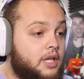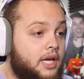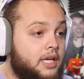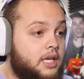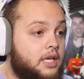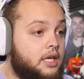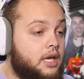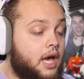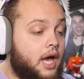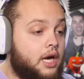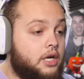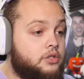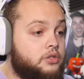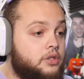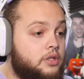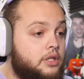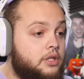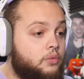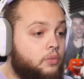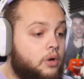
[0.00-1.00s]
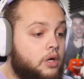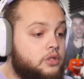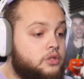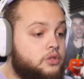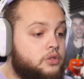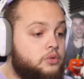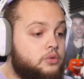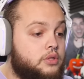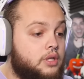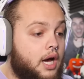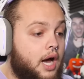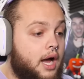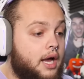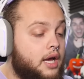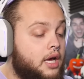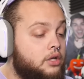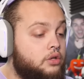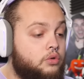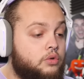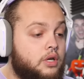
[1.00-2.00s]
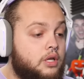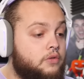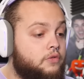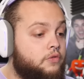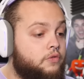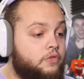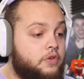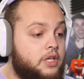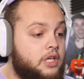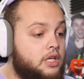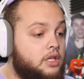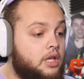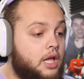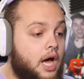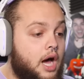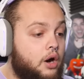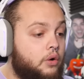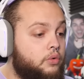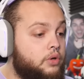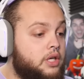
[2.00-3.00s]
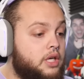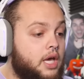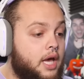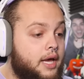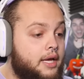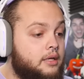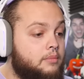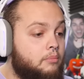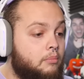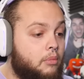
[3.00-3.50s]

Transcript: like he actually wants to die, and you can feel how he hates